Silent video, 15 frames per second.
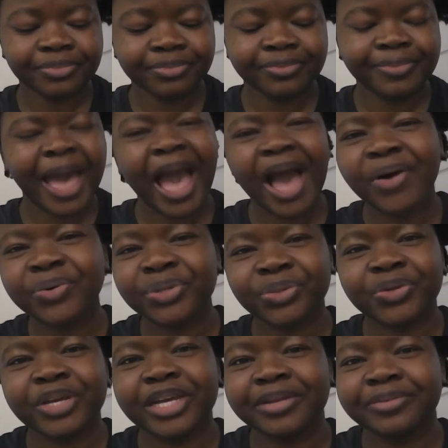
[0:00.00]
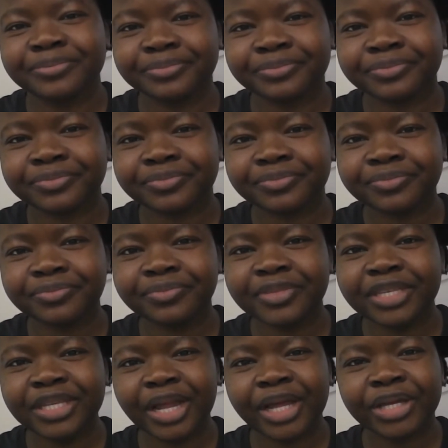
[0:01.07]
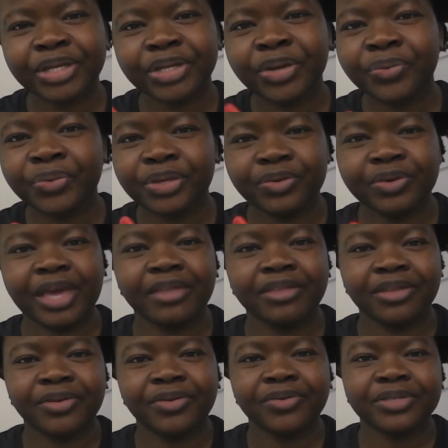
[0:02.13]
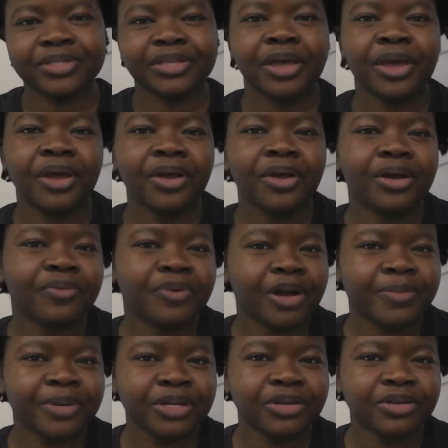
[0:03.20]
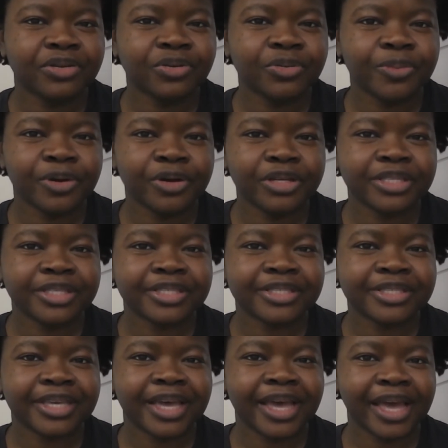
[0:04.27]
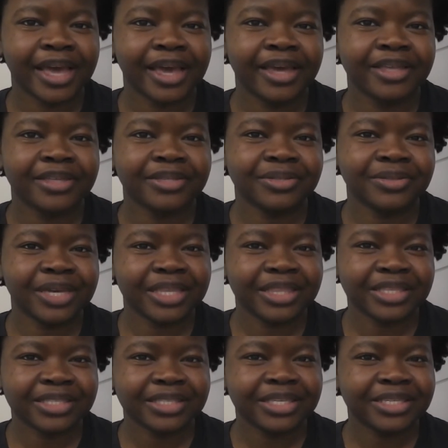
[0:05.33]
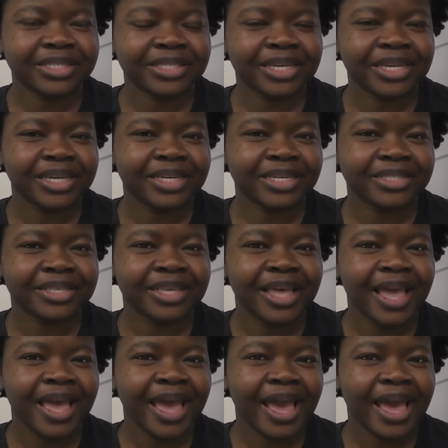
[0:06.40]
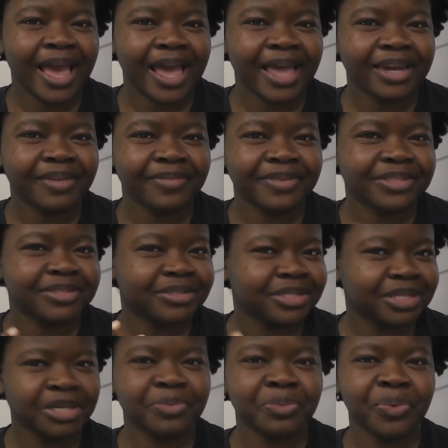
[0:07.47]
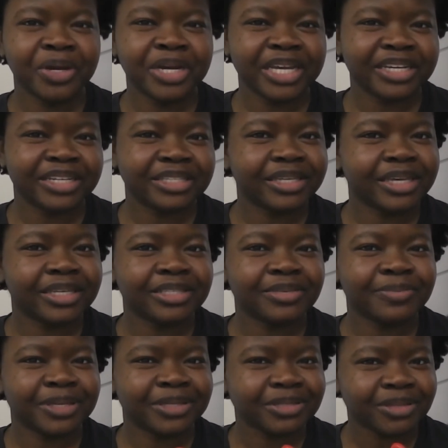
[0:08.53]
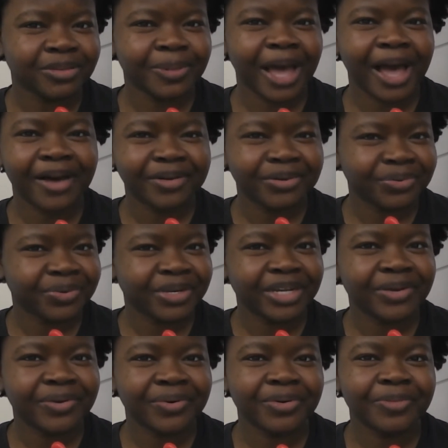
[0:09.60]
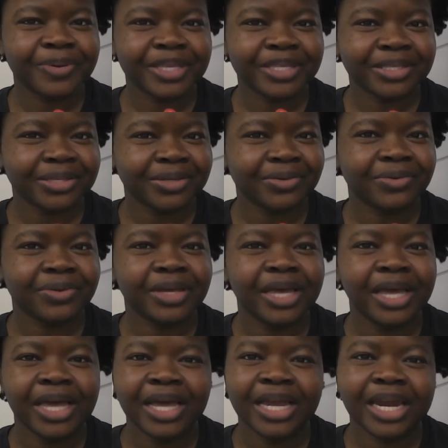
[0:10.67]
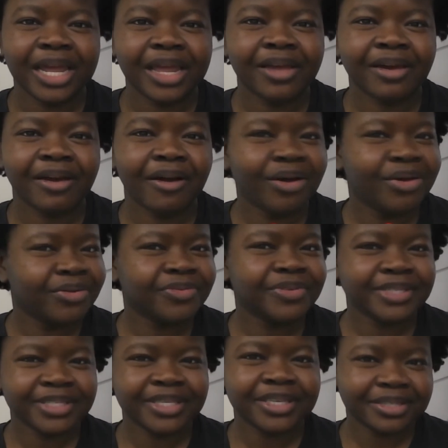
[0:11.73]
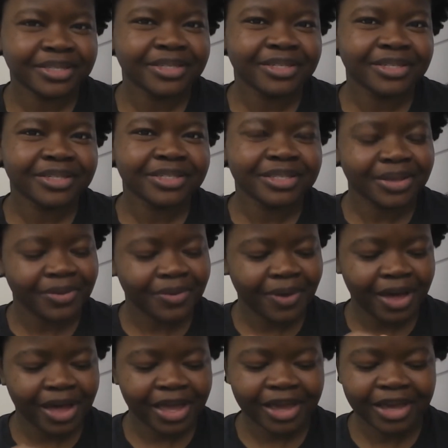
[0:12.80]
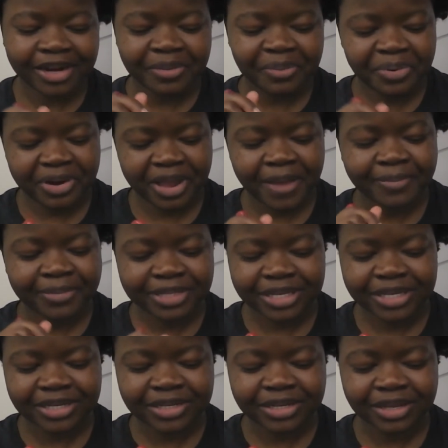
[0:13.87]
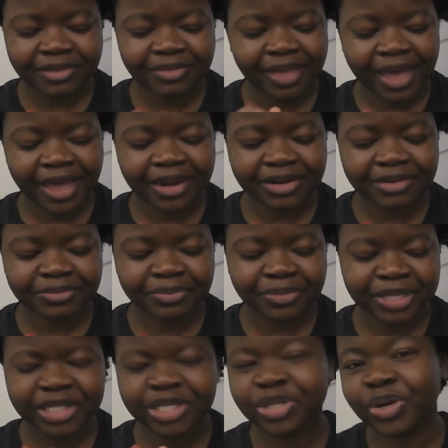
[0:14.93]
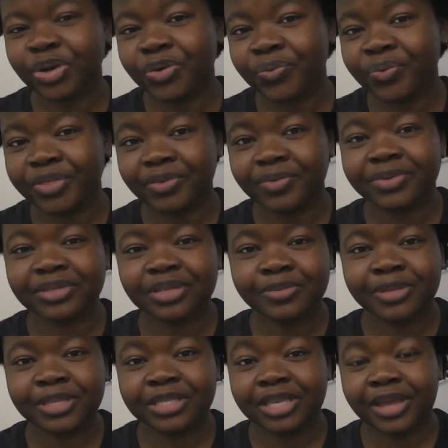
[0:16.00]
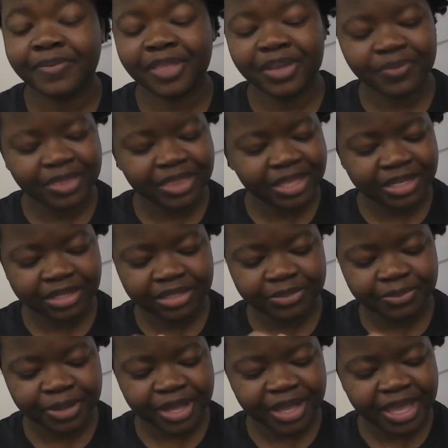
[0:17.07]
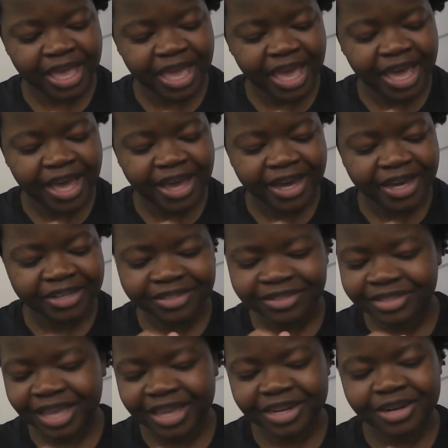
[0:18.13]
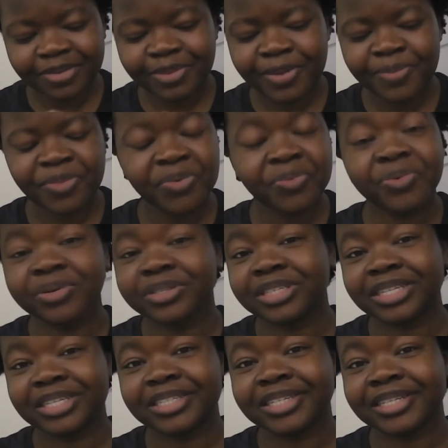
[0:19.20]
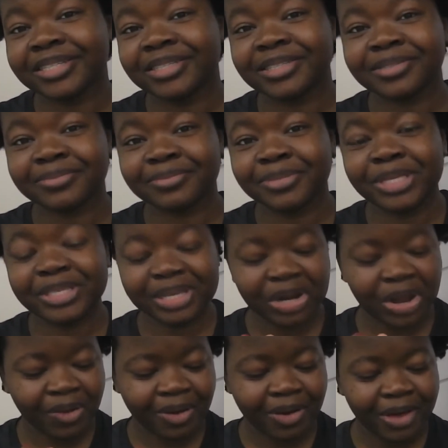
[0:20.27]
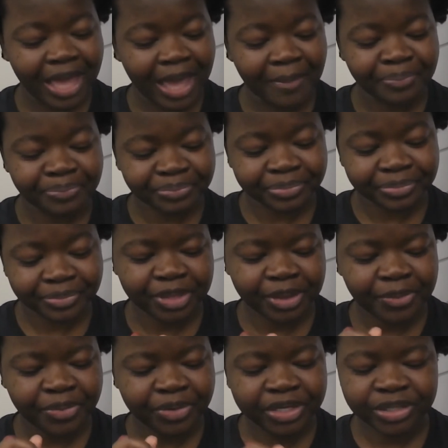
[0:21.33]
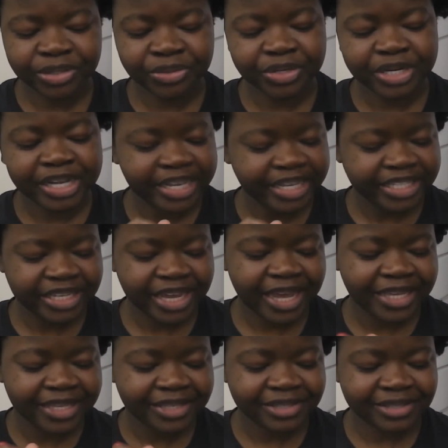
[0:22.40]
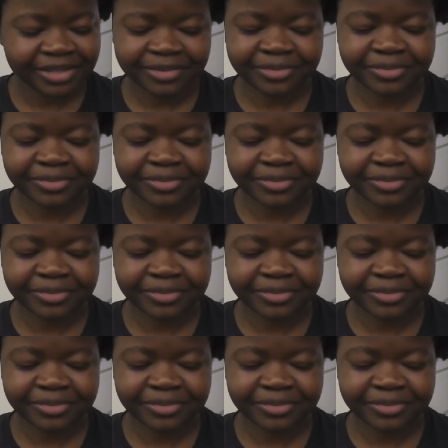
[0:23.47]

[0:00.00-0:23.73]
powdery. Like, you know when you get those ramen noodle pots and you get the seasonings, and if it's a cheap one, it could taste a bit too powdery or a bit too like over seasoned. So I kind of preempted that. I didn't know whether it was going to be the same thing with this, but I just added a bit more water just because I know how I am. I'm pretty sure it tastes